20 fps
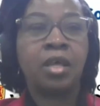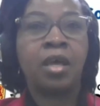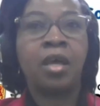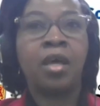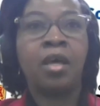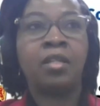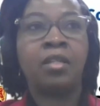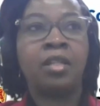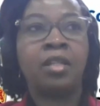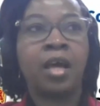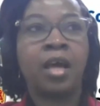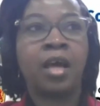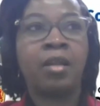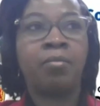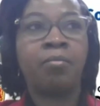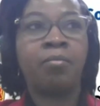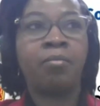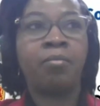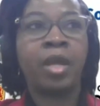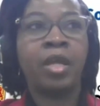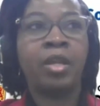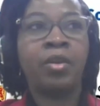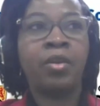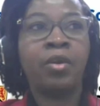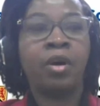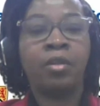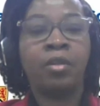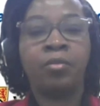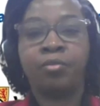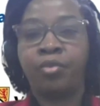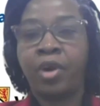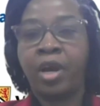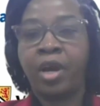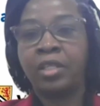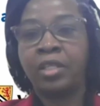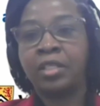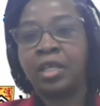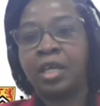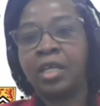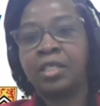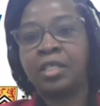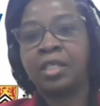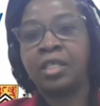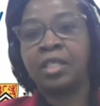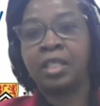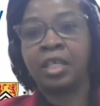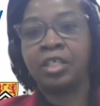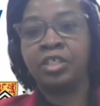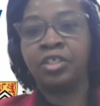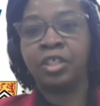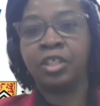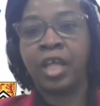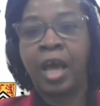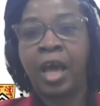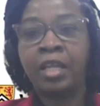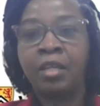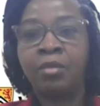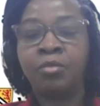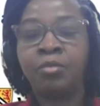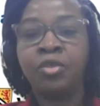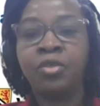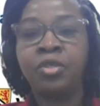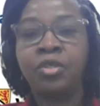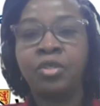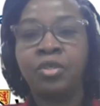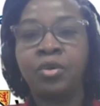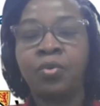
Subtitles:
and may not prioritize endangered animals.